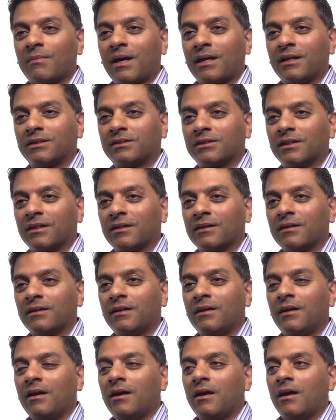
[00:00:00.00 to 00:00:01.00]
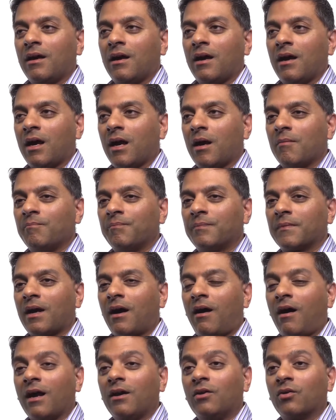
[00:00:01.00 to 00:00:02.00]
Manager. Um,
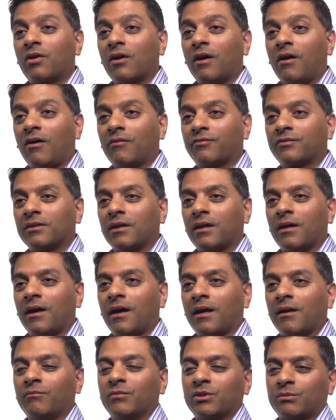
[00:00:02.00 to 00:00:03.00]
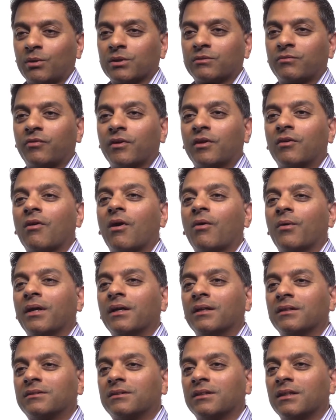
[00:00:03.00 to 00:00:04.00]
I look after and I'm responsible for
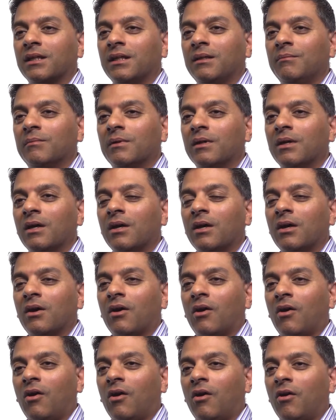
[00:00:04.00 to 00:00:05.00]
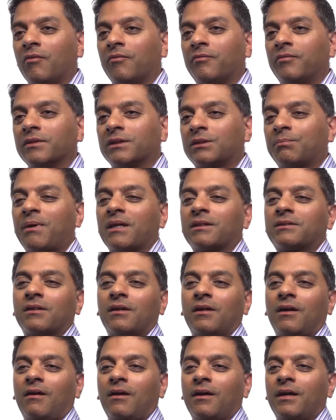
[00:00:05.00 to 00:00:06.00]
growing a team of
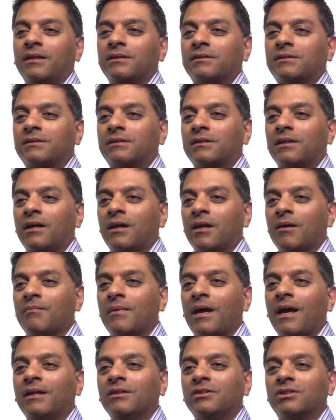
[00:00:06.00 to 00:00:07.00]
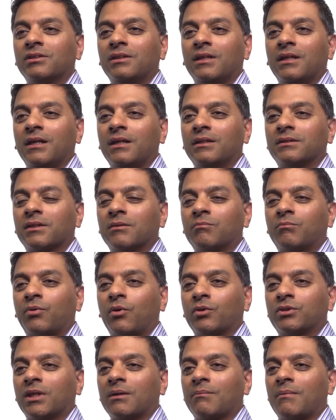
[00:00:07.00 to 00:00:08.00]
specialised um, engineers and
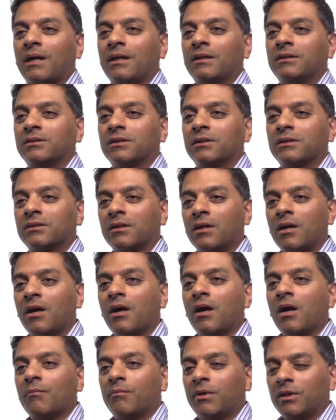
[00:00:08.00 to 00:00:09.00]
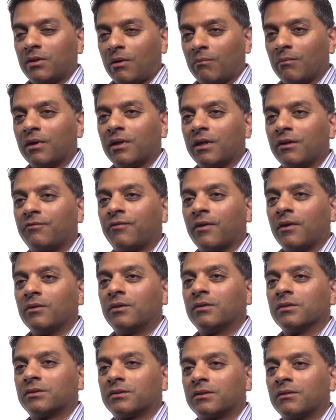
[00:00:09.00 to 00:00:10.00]
project managers, predominantly
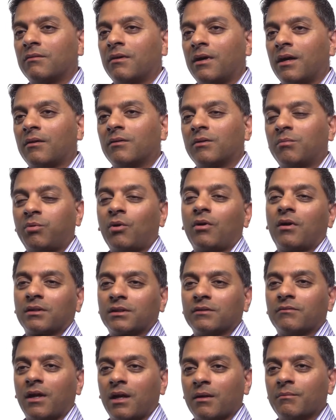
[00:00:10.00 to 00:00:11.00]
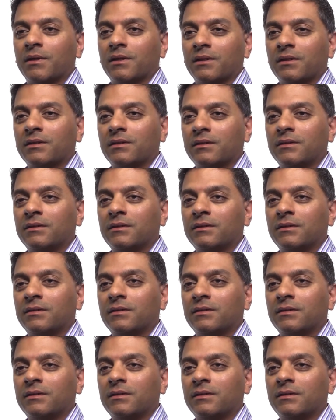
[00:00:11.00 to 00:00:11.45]
focused around product development.